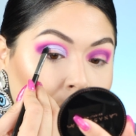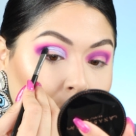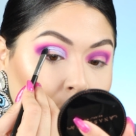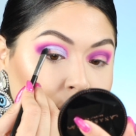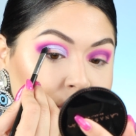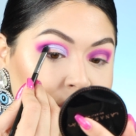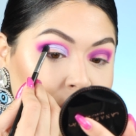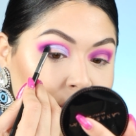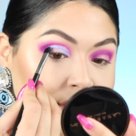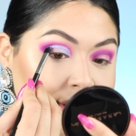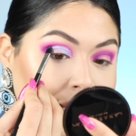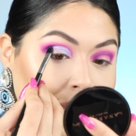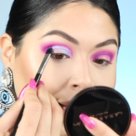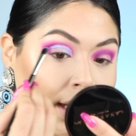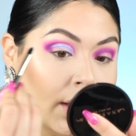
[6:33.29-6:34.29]
Also
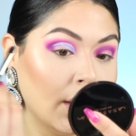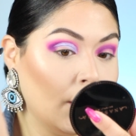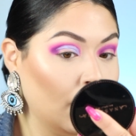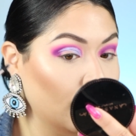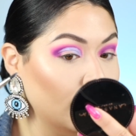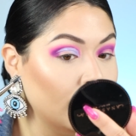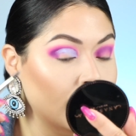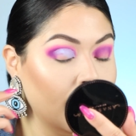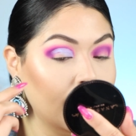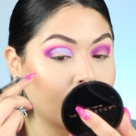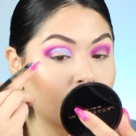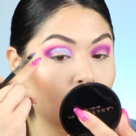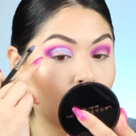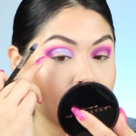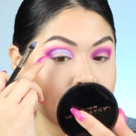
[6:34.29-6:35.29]
take note that
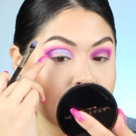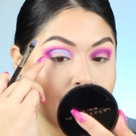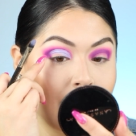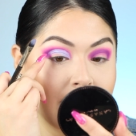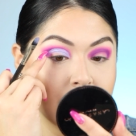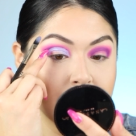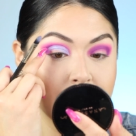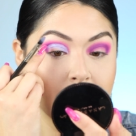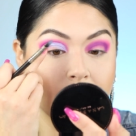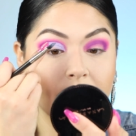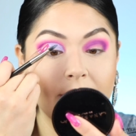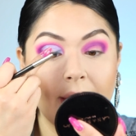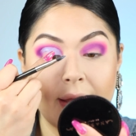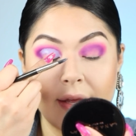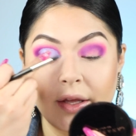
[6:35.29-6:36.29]
you want to make sure
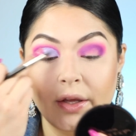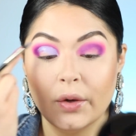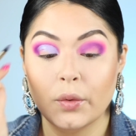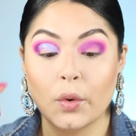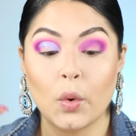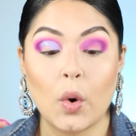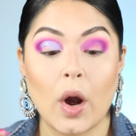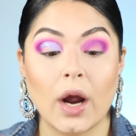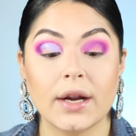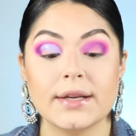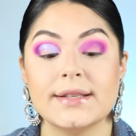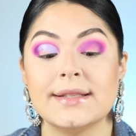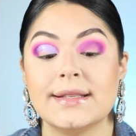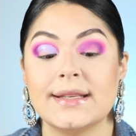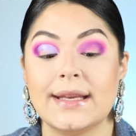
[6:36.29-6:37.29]
that you are
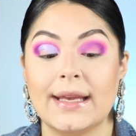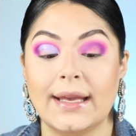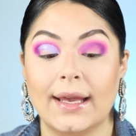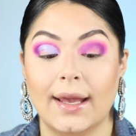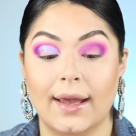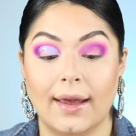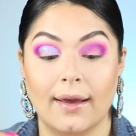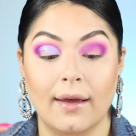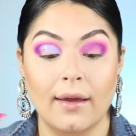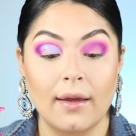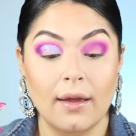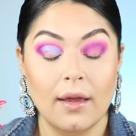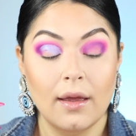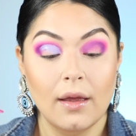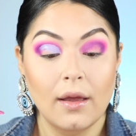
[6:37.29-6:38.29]
seeing
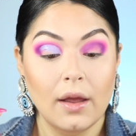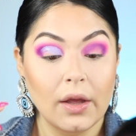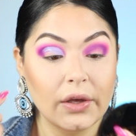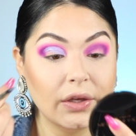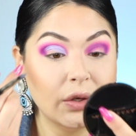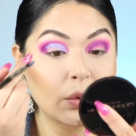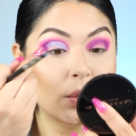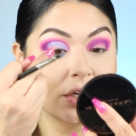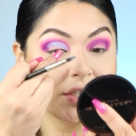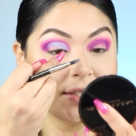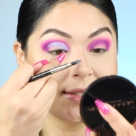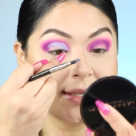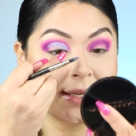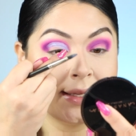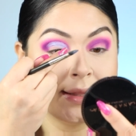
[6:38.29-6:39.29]

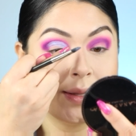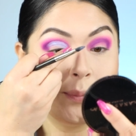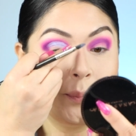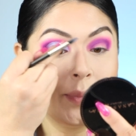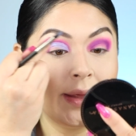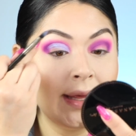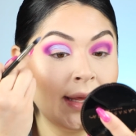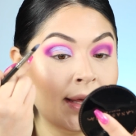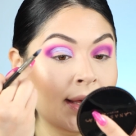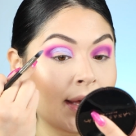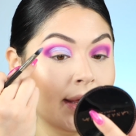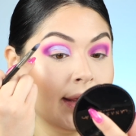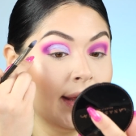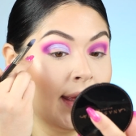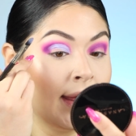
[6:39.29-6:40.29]
the pink
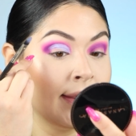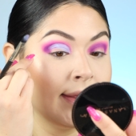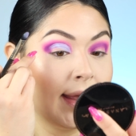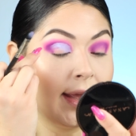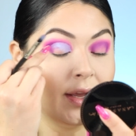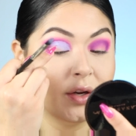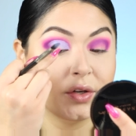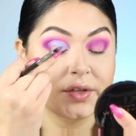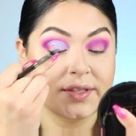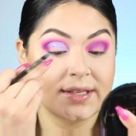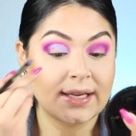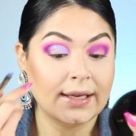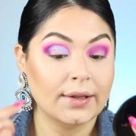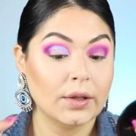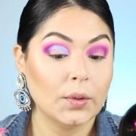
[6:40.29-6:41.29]
and that you're
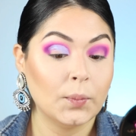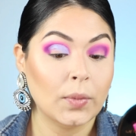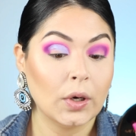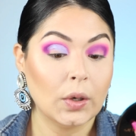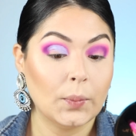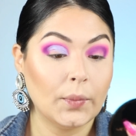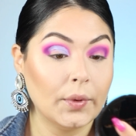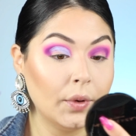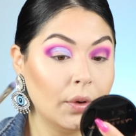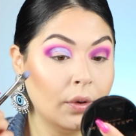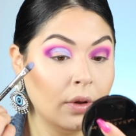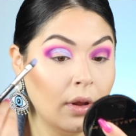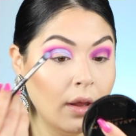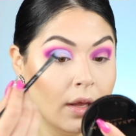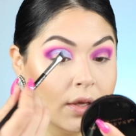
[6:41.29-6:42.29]
seeing the purple.
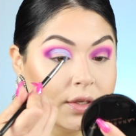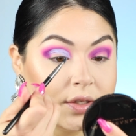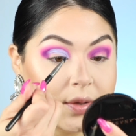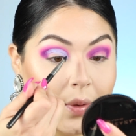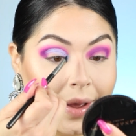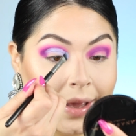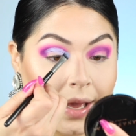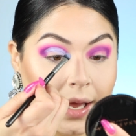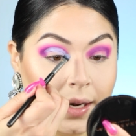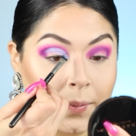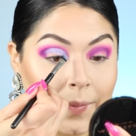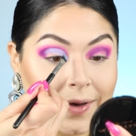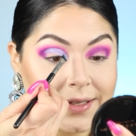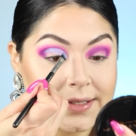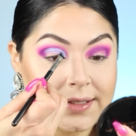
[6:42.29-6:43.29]
So I kind of
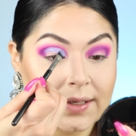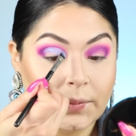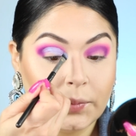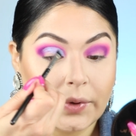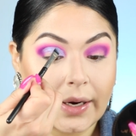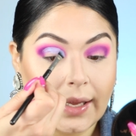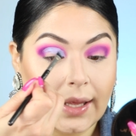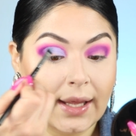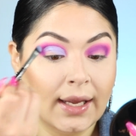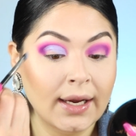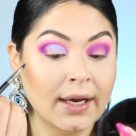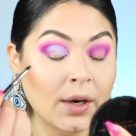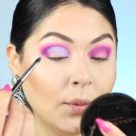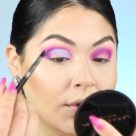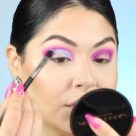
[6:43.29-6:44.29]
messed up right
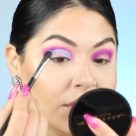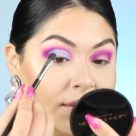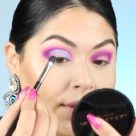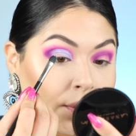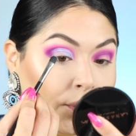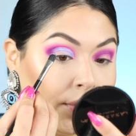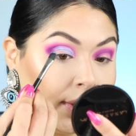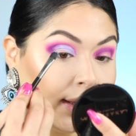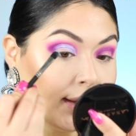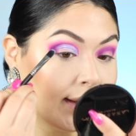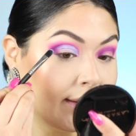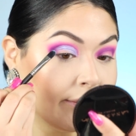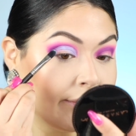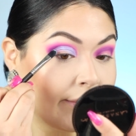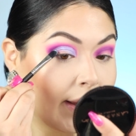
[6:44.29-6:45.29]
here, which is completely
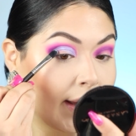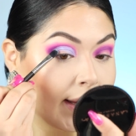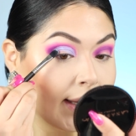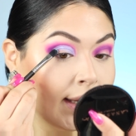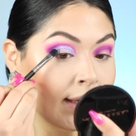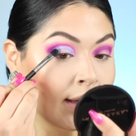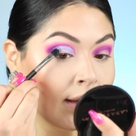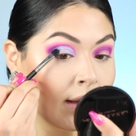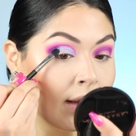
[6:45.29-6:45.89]
fine.